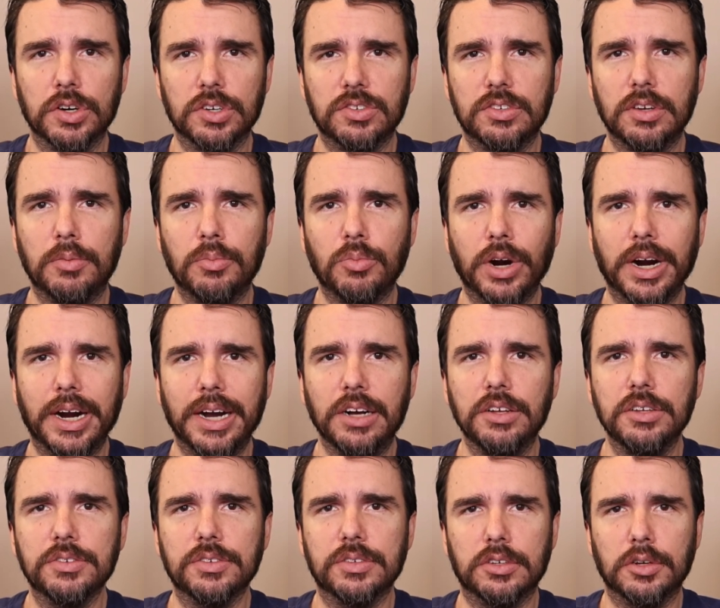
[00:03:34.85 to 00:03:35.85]
somewhere
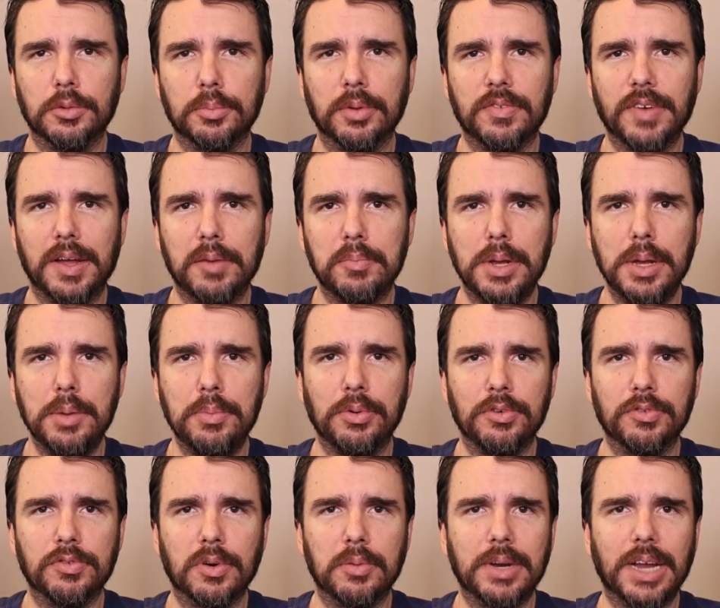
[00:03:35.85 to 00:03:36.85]
else to prevent people
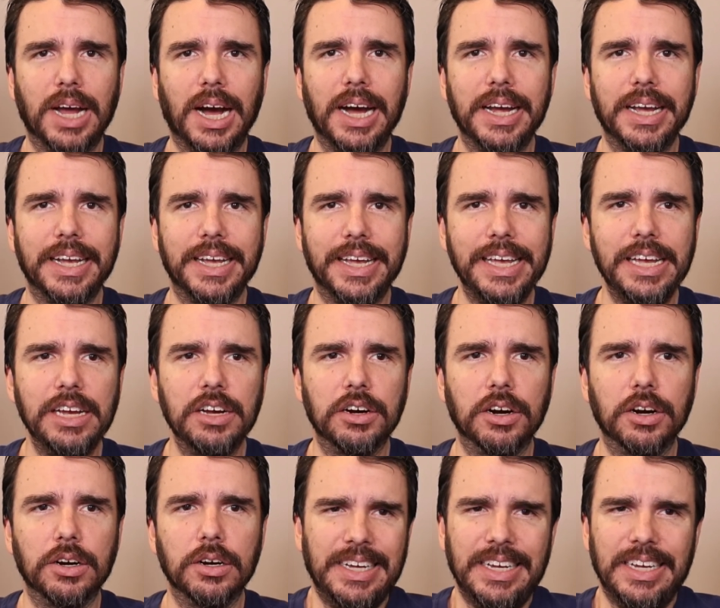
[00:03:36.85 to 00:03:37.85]
from dying
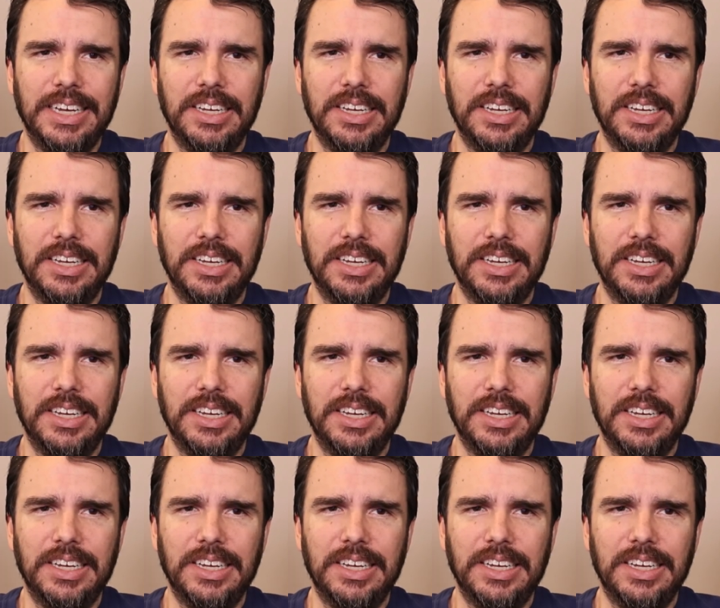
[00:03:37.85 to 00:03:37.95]
here